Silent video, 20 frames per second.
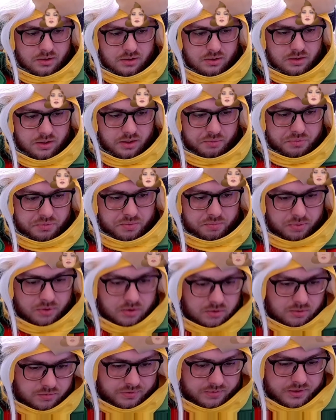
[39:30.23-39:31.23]
It was
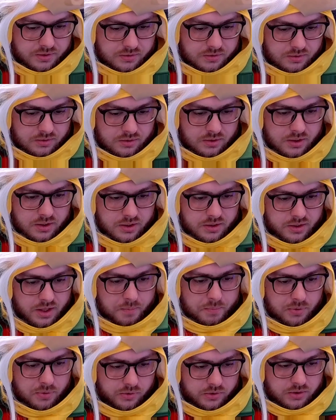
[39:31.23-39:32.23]
proven. They
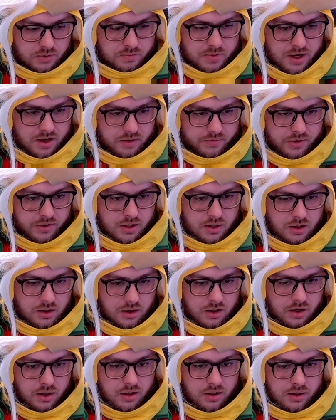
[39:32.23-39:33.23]
pulled him out of a
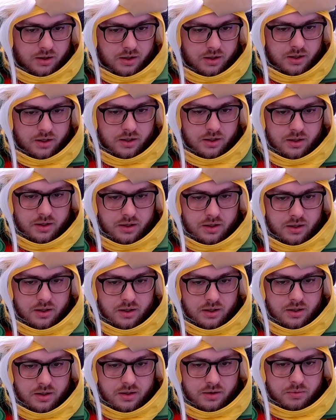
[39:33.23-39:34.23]
car.
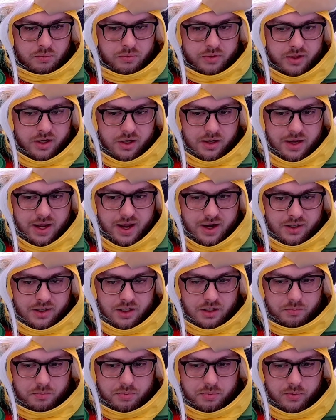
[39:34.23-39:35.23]
They at
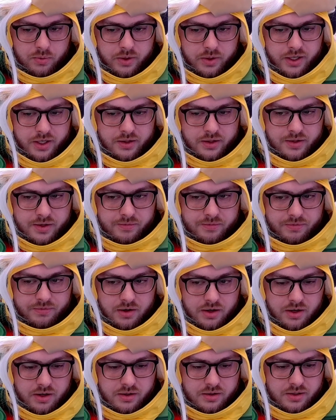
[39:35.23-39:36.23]
gunpoint, and they
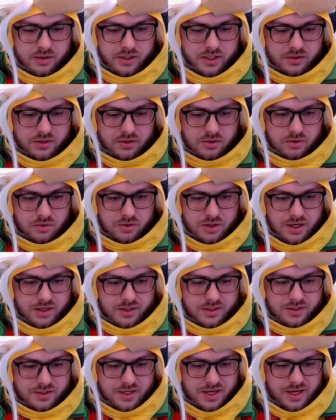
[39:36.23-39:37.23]
fucking. He stood on
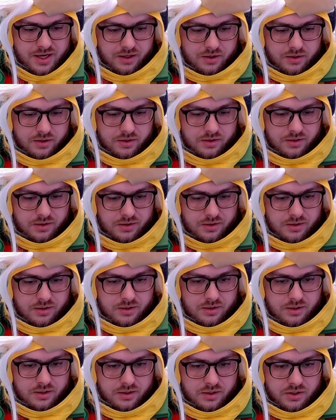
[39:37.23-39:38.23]
his neck.
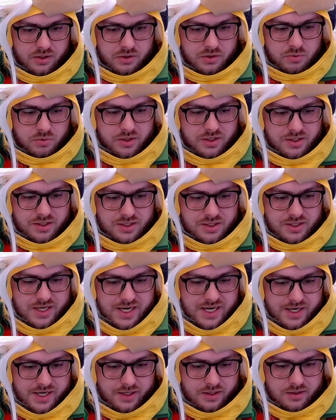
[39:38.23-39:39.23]
You can see
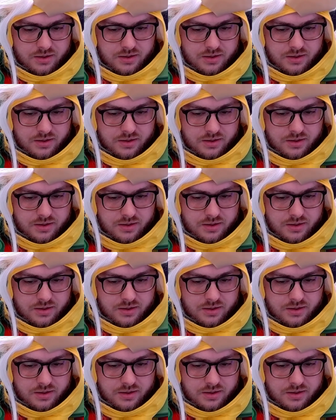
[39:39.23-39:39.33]
it.